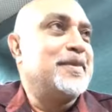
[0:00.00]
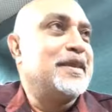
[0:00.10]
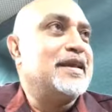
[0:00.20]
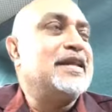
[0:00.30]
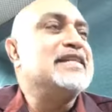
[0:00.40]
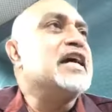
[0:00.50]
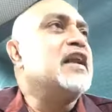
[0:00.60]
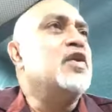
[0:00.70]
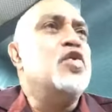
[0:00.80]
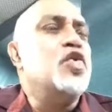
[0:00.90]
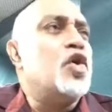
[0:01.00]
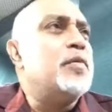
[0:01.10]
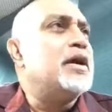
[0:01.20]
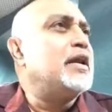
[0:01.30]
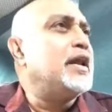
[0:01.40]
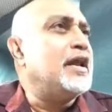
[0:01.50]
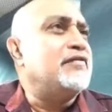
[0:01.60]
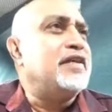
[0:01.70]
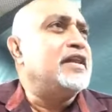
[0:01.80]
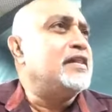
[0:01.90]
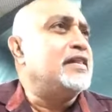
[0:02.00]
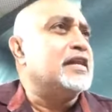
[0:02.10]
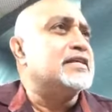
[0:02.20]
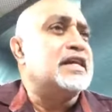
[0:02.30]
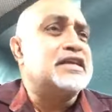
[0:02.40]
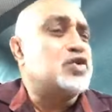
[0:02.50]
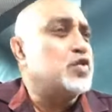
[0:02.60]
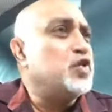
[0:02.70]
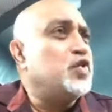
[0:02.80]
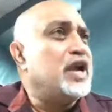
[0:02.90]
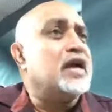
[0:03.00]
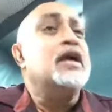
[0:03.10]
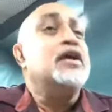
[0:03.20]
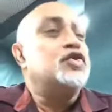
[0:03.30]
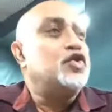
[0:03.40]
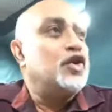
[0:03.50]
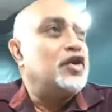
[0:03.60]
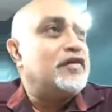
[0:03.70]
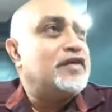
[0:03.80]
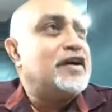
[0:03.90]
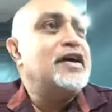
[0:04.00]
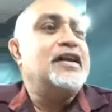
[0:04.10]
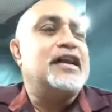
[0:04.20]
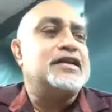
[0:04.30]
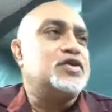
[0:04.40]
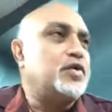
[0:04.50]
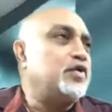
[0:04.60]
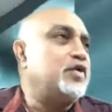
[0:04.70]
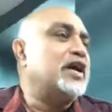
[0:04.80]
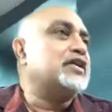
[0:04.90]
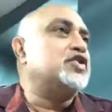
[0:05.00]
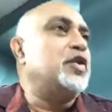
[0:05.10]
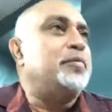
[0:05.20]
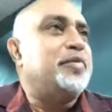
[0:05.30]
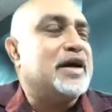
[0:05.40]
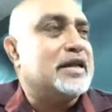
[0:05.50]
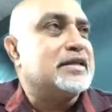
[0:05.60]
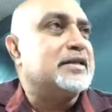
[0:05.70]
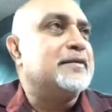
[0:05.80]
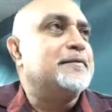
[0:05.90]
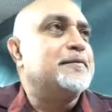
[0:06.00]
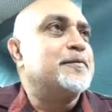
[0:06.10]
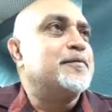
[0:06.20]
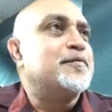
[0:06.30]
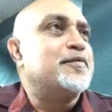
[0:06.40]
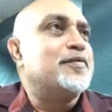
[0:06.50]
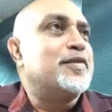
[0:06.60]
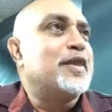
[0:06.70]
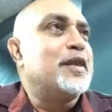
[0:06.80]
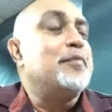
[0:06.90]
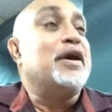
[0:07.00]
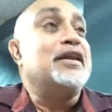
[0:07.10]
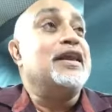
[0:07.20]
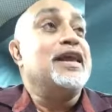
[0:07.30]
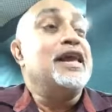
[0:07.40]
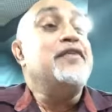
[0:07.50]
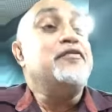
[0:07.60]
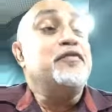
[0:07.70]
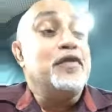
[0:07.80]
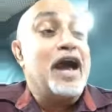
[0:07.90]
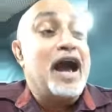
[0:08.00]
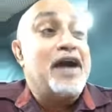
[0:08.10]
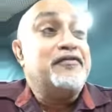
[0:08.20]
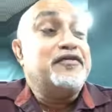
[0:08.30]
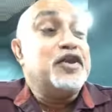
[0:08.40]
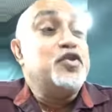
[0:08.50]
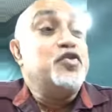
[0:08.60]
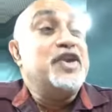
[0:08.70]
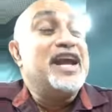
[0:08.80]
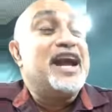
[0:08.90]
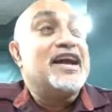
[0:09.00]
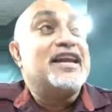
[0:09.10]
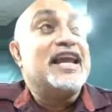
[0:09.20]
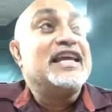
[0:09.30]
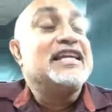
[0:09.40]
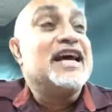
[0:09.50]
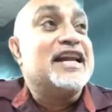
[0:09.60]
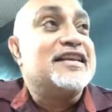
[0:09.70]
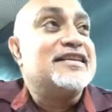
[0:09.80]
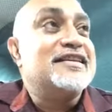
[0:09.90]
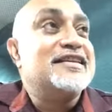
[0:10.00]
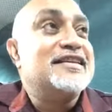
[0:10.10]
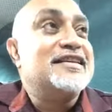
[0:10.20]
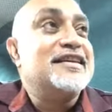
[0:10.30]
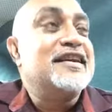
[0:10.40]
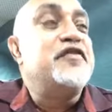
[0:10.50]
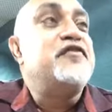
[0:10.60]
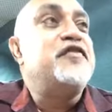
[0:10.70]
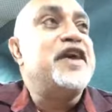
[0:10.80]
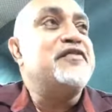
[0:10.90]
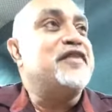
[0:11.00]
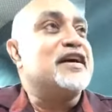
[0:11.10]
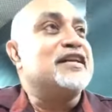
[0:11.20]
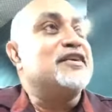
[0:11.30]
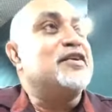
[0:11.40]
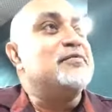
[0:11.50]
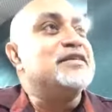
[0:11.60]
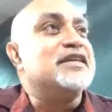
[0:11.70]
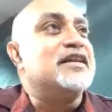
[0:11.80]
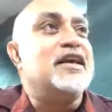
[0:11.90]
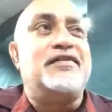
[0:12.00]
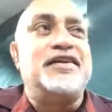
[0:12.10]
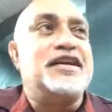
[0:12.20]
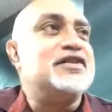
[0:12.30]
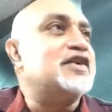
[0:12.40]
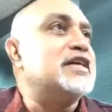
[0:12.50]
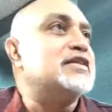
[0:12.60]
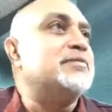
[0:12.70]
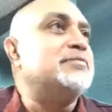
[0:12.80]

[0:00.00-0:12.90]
These are normal, everyday things. That is how you react to your lover. That is how you react to your partner. But if after you react like that, the fear factor comes in, everything dries up.